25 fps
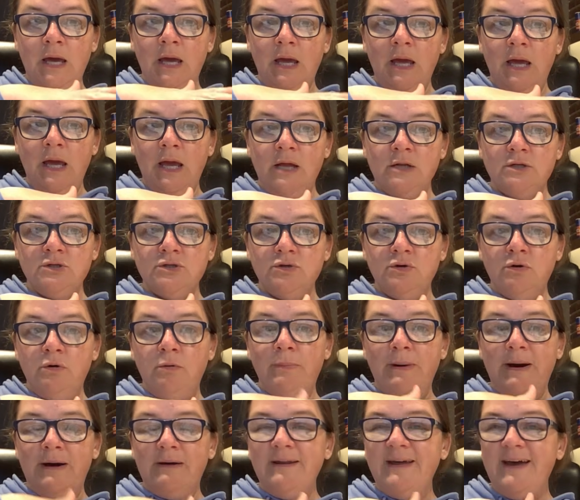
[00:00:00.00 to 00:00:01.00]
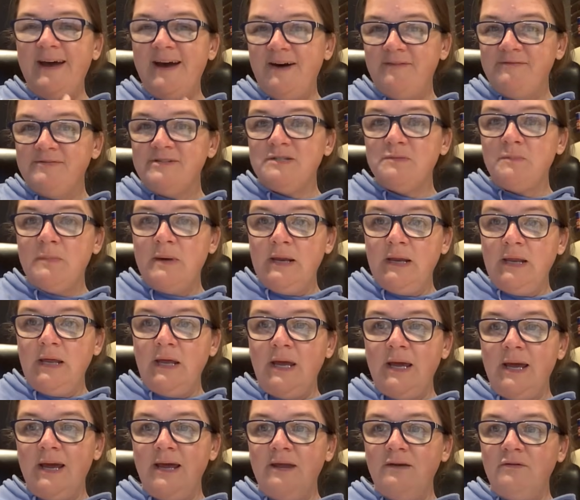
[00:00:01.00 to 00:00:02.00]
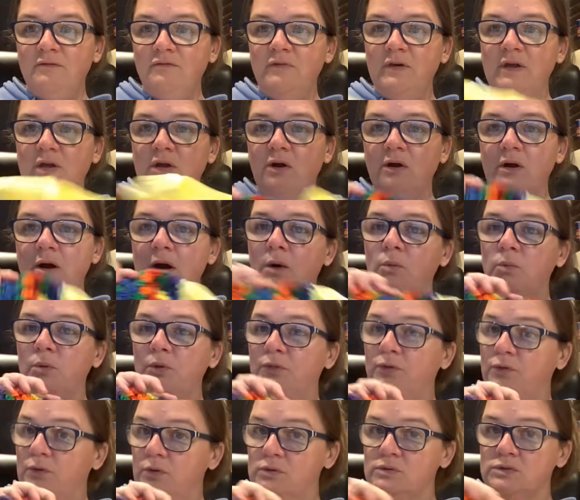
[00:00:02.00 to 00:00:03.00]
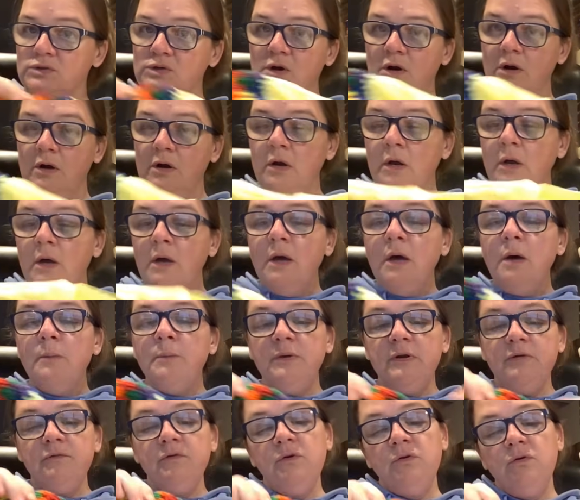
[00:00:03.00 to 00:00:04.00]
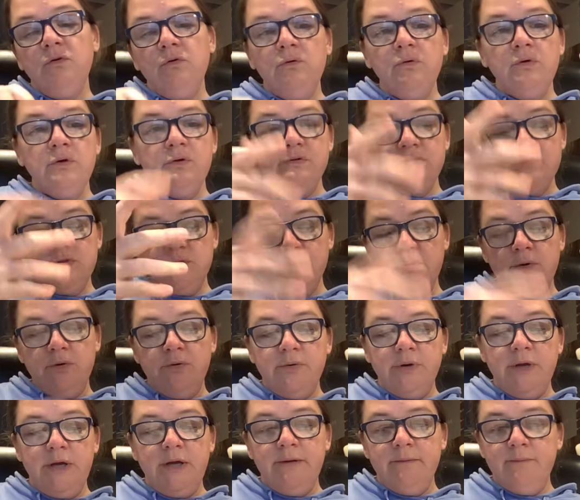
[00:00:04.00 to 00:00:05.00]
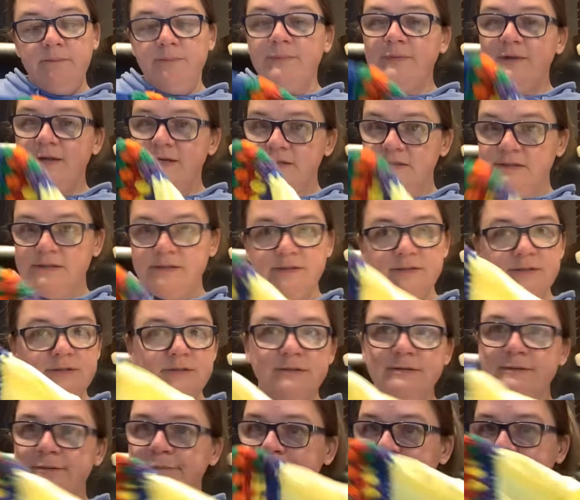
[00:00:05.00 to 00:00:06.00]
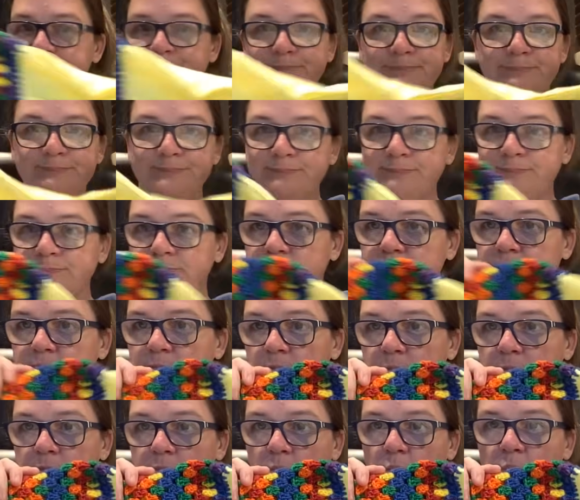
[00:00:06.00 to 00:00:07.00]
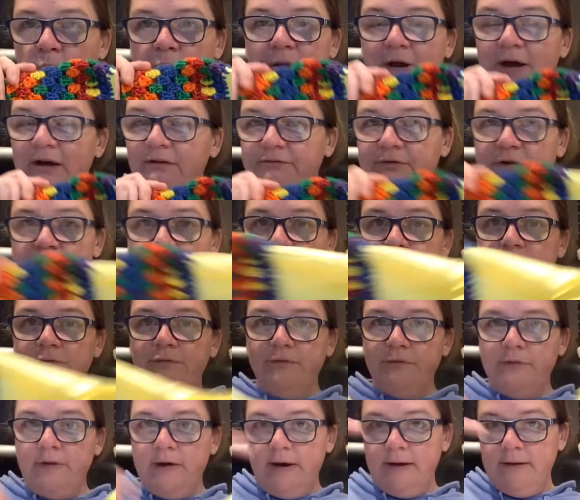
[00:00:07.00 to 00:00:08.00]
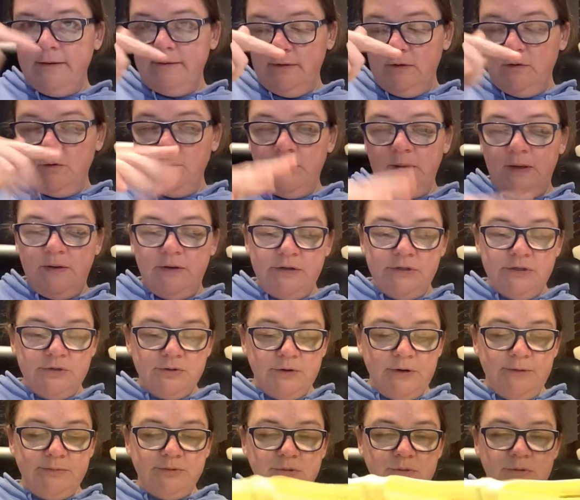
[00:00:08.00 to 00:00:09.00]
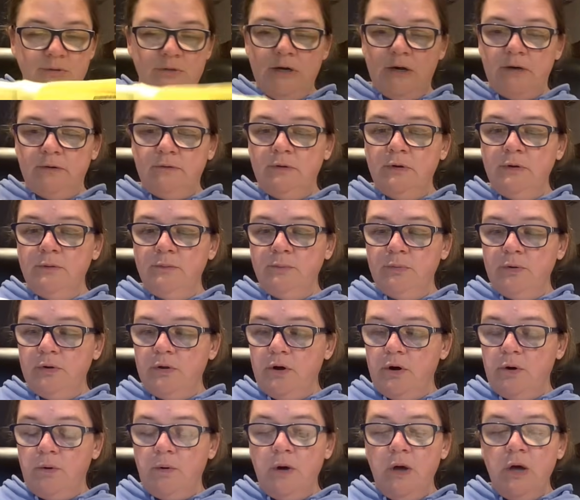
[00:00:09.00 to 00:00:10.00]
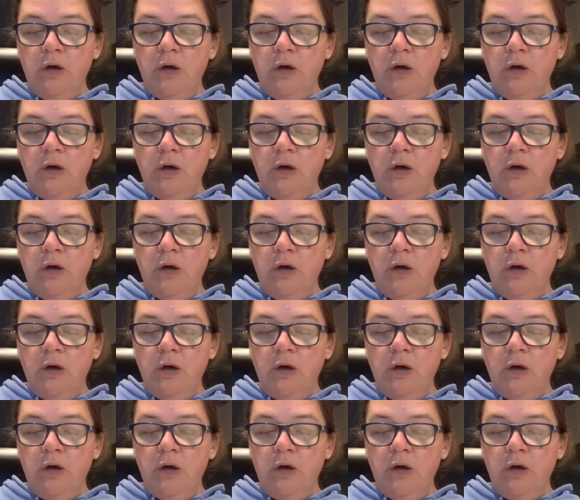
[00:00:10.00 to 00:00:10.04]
and do about half as many and figure out what those are. But if you do use the rotary, this is what I followed for that. It'll be in the description down below.